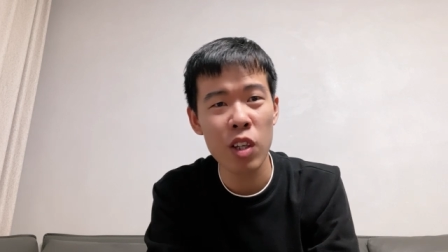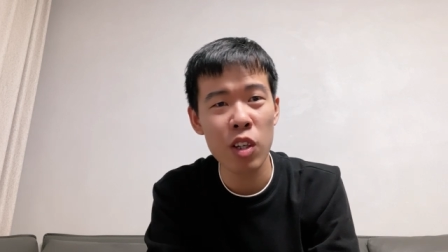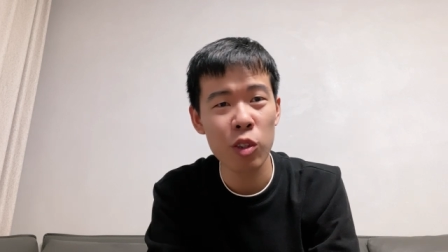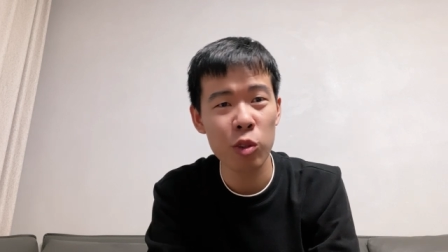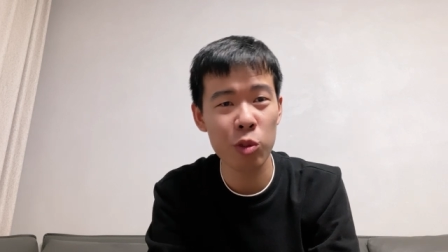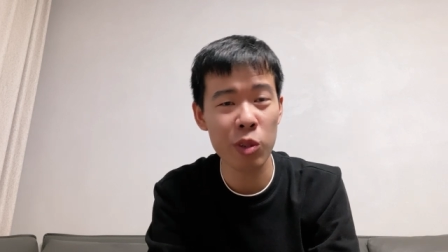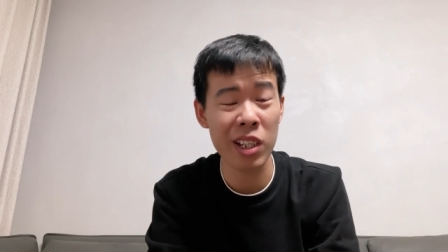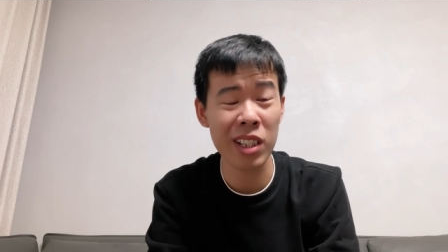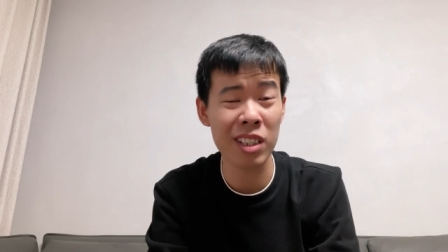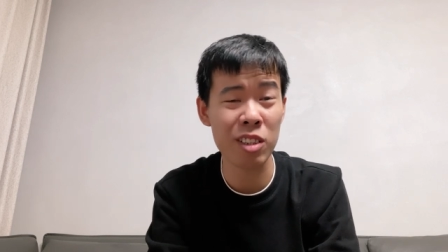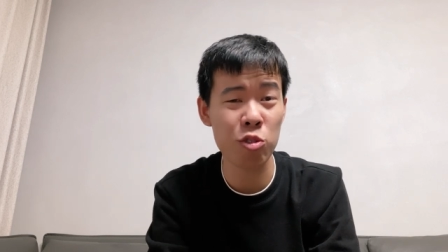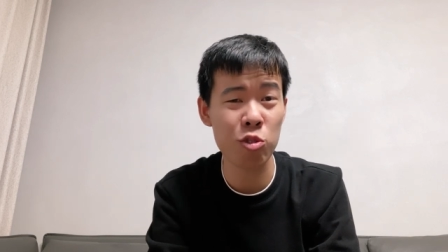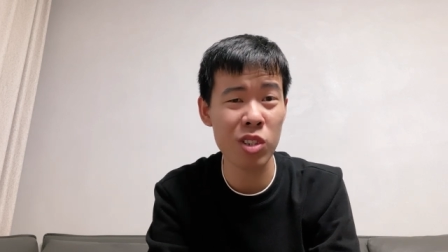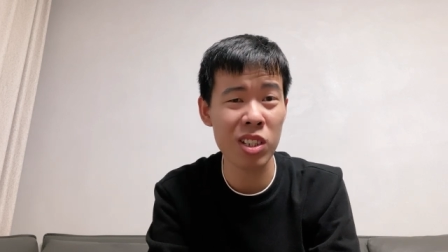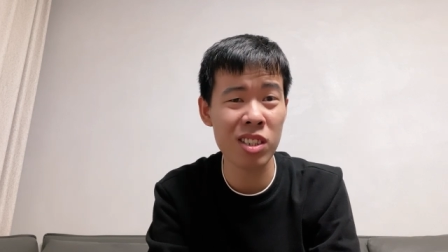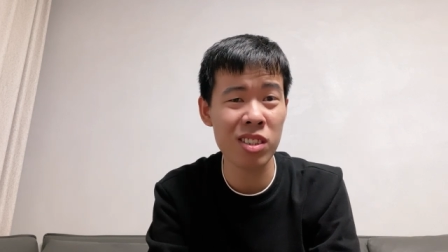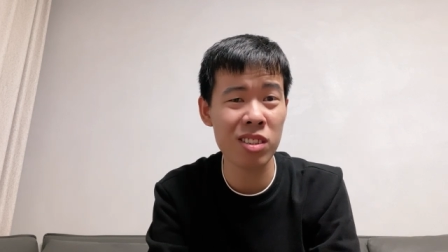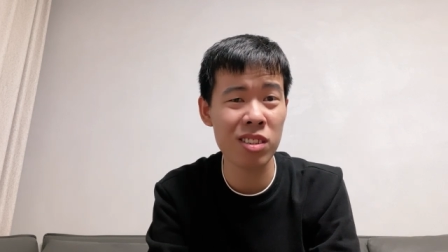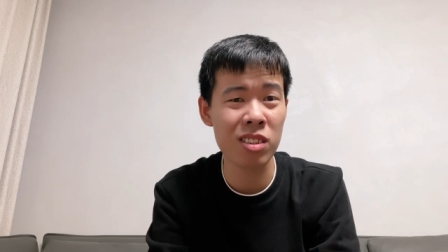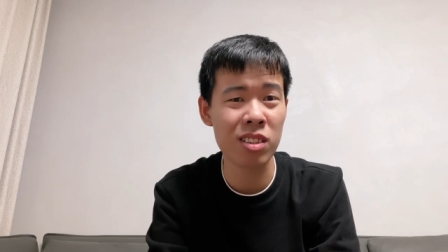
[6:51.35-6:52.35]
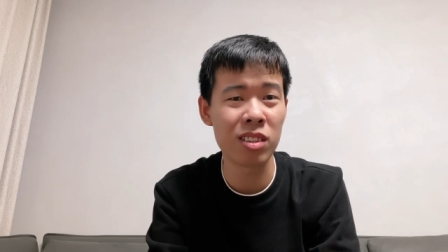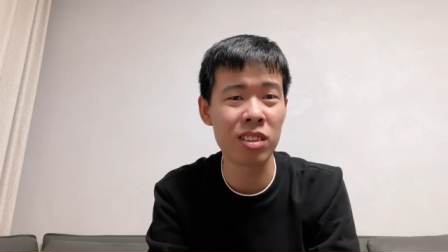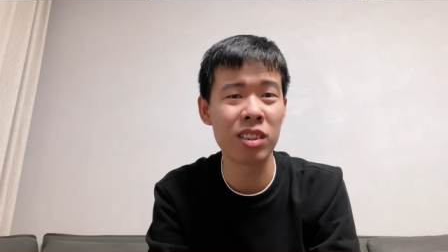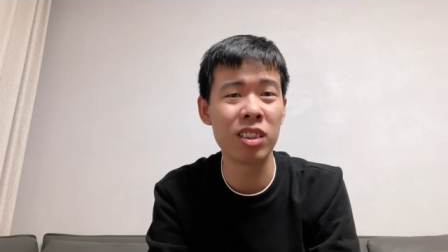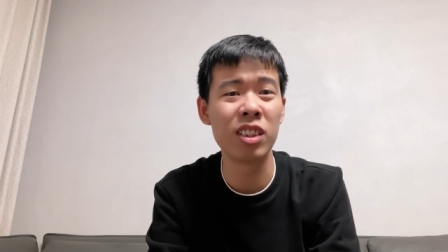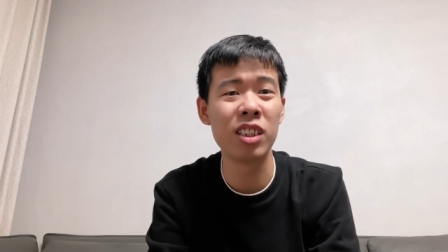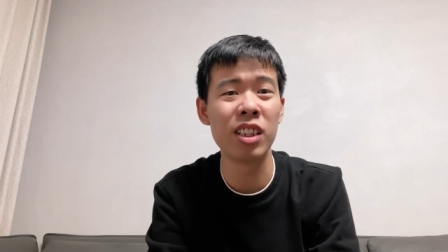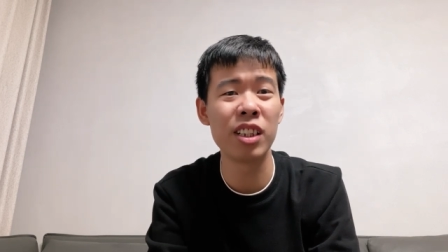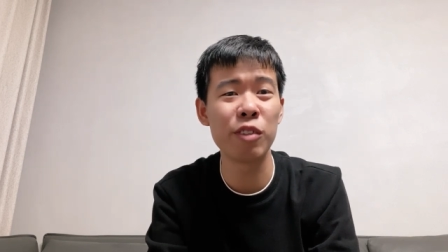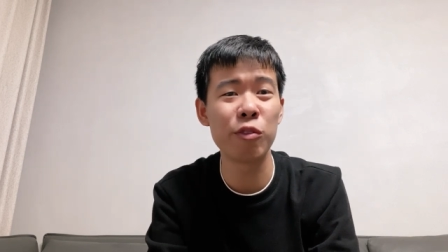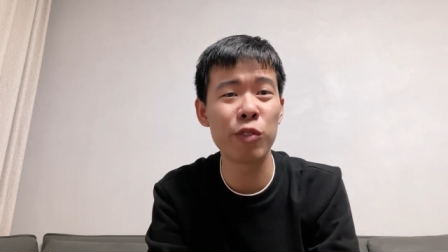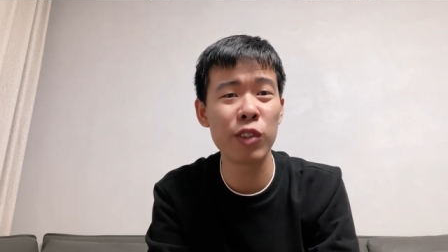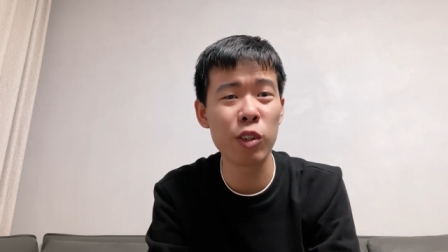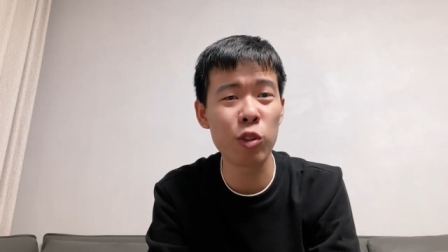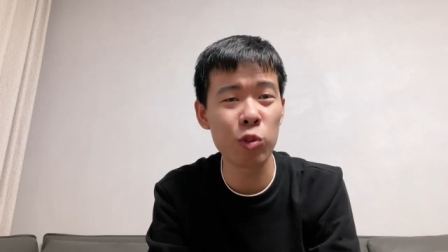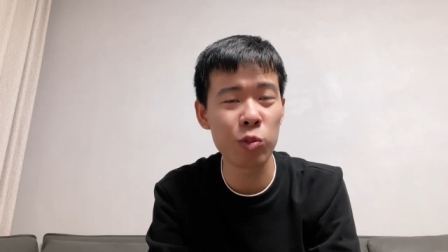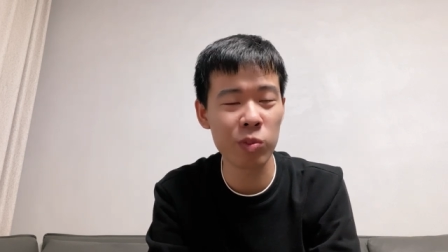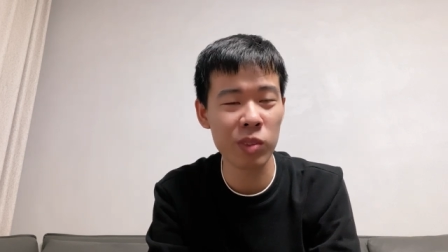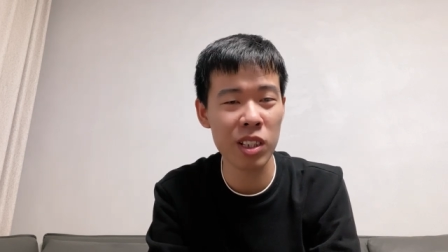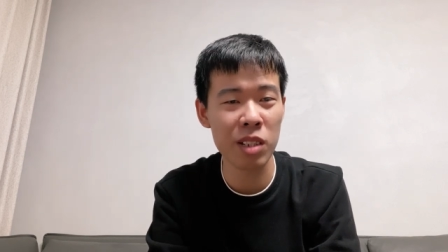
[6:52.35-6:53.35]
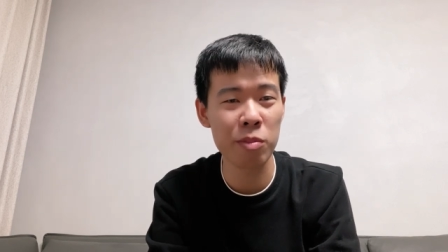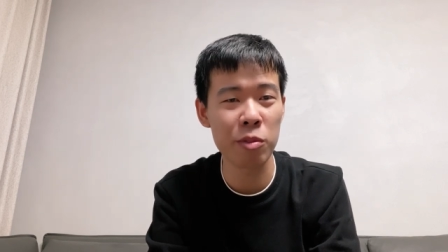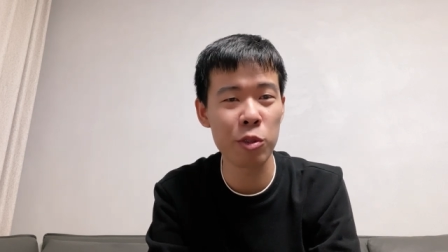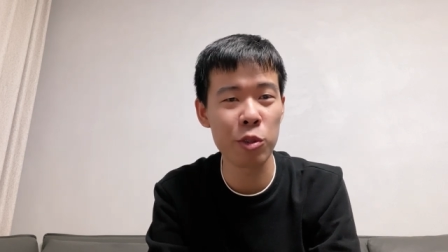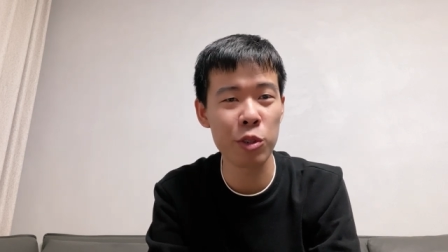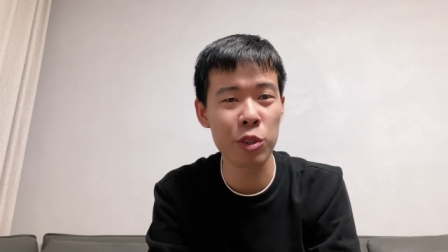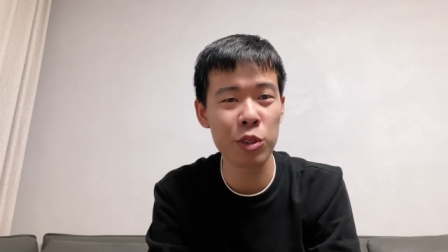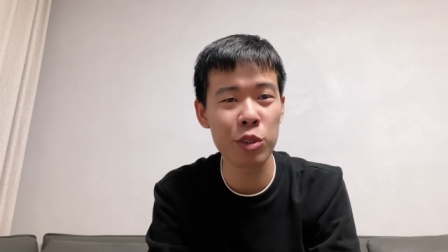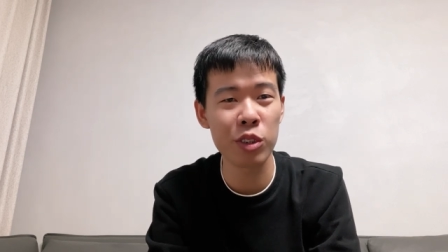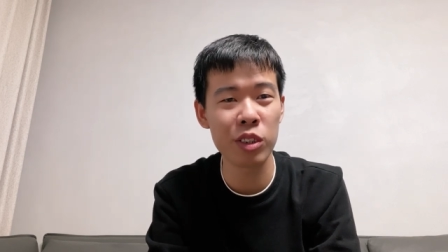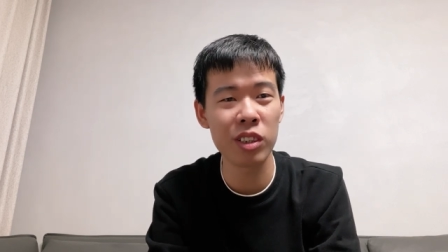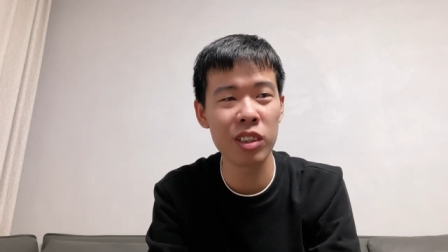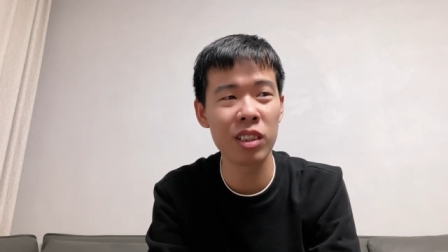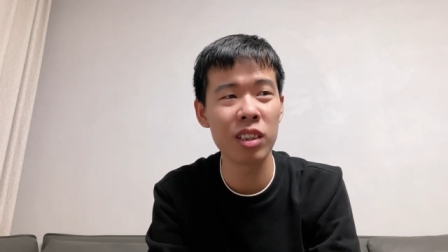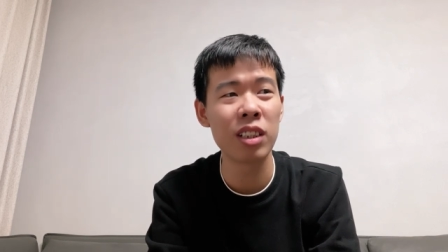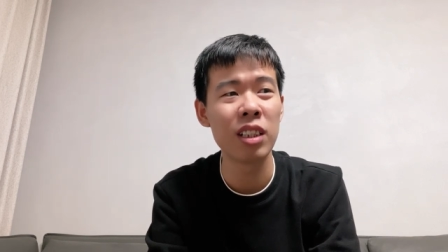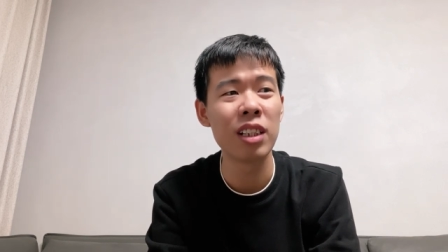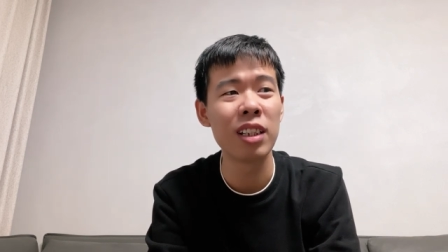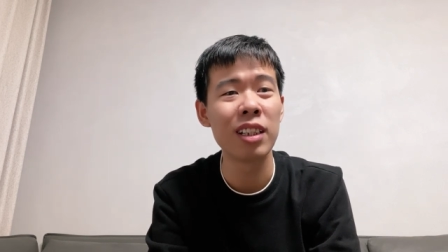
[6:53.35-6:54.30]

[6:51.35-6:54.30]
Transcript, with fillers: to adjust the living room temperature